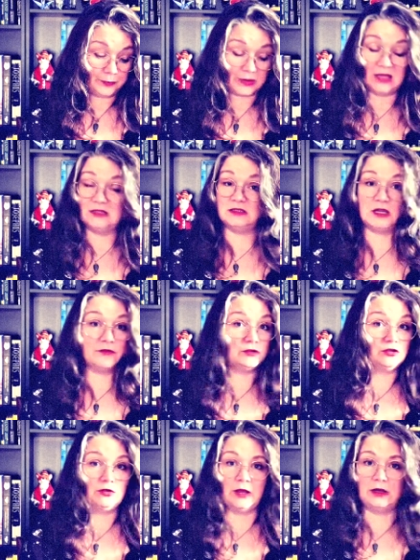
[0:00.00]
He's never
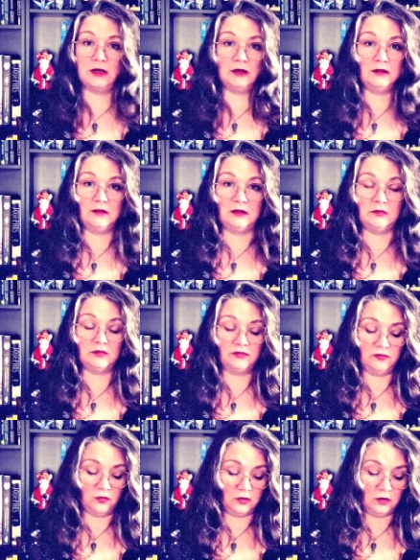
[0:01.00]
tried anything
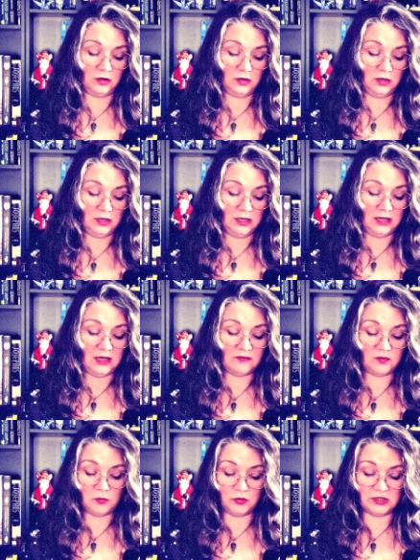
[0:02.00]
before. He
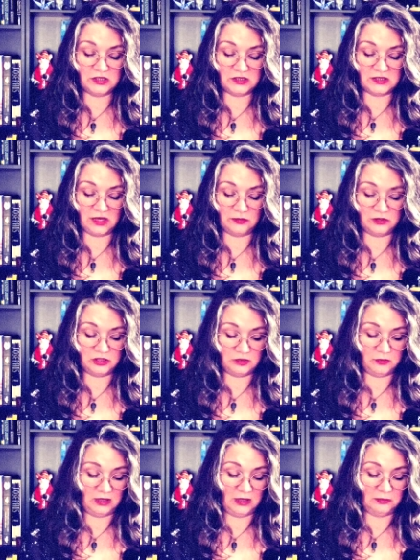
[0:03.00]
even preaches how we
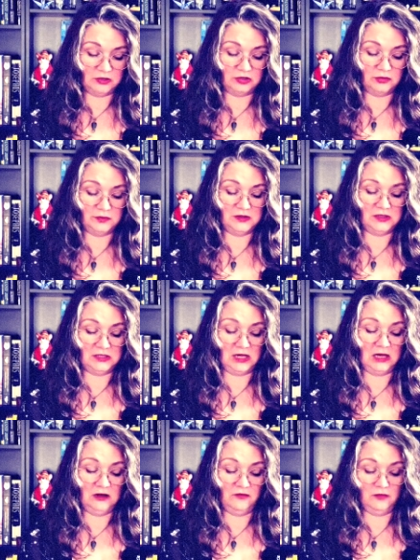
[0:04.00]
should be able to
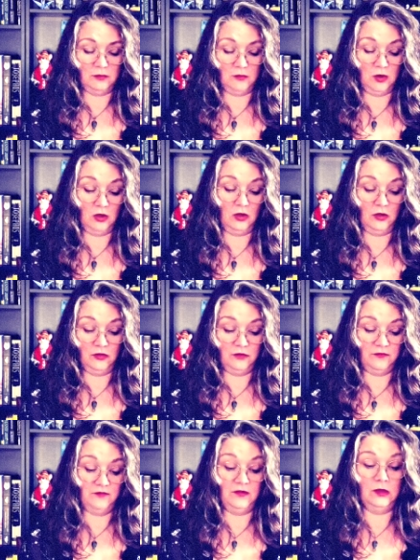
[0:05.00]
abstain from all the
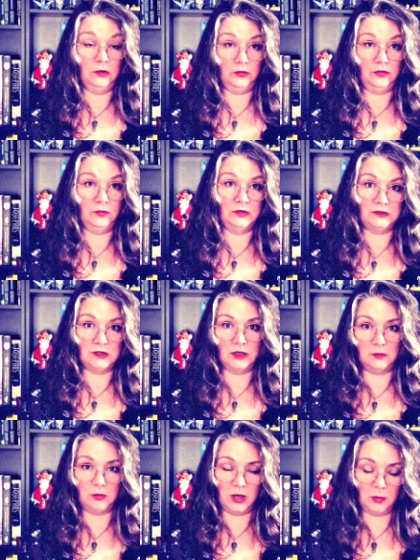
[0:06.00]
filth we see
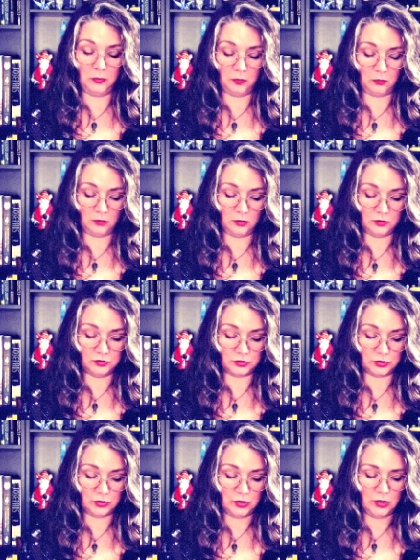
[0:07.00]
in popular
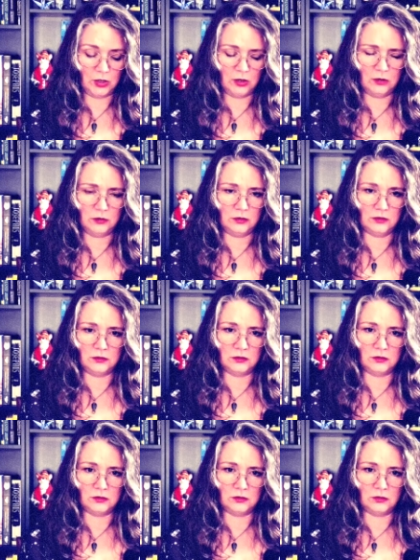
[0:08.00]
culture.
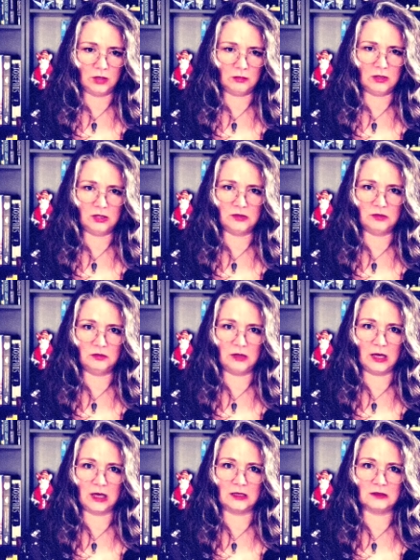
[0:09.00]
Why would he do
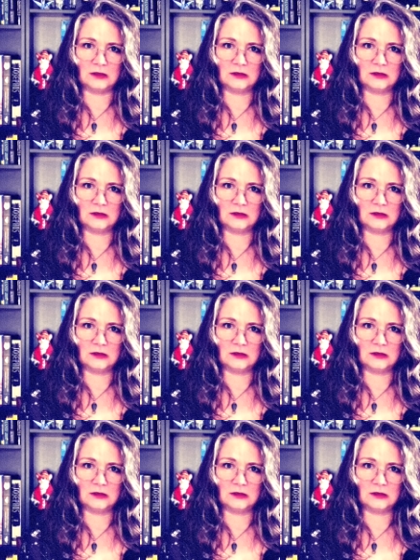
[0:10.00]
that?